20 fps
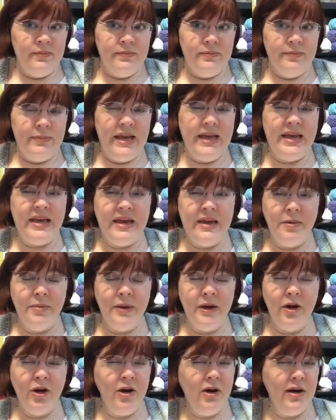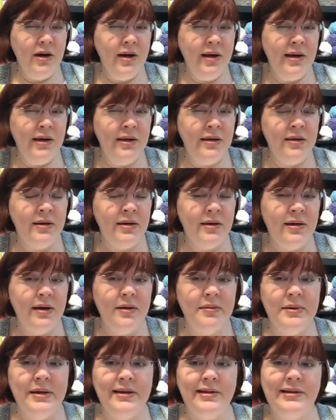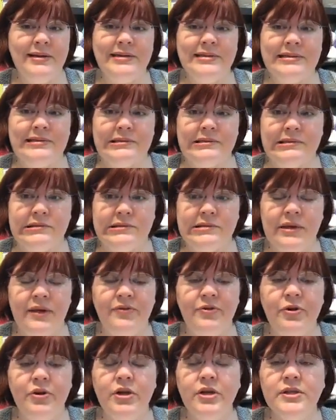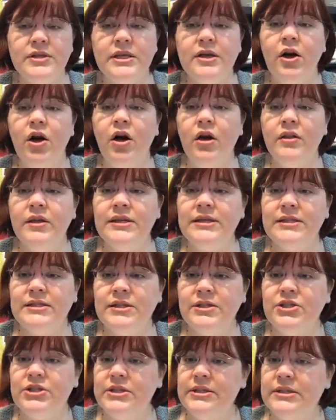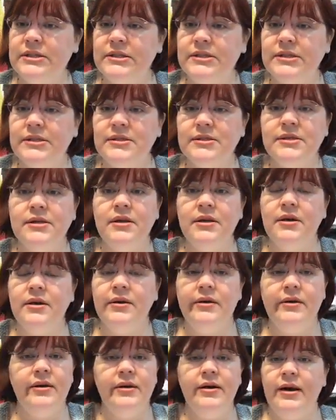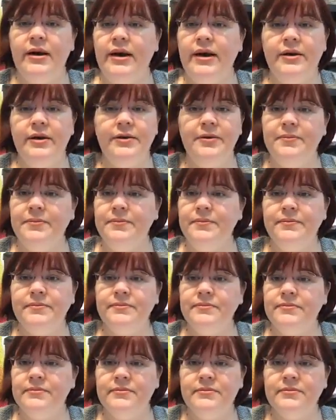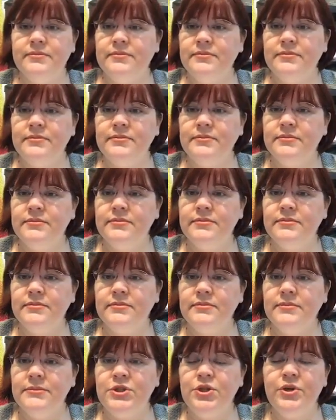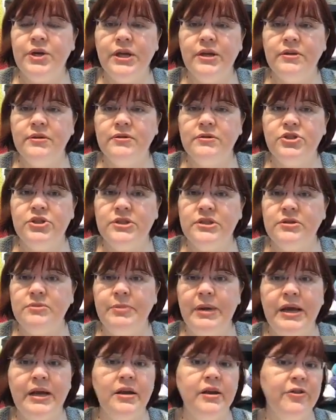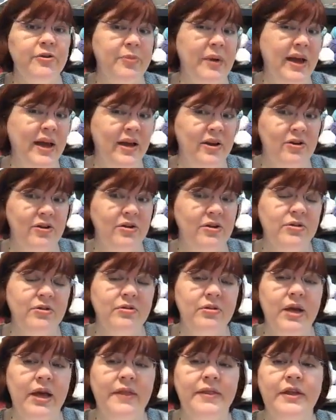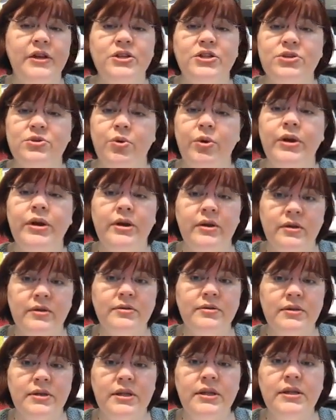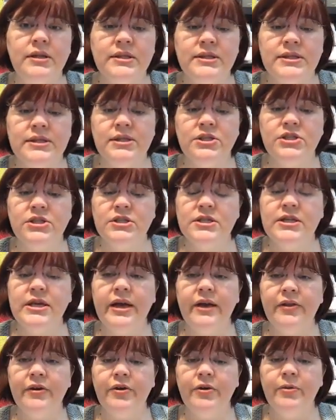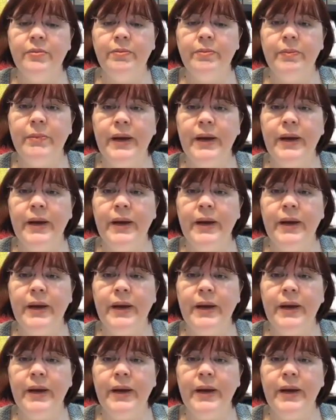Making it bigger, I mean, if you're using all the stitches, um, you can just make another panel and then join it and stitch it together.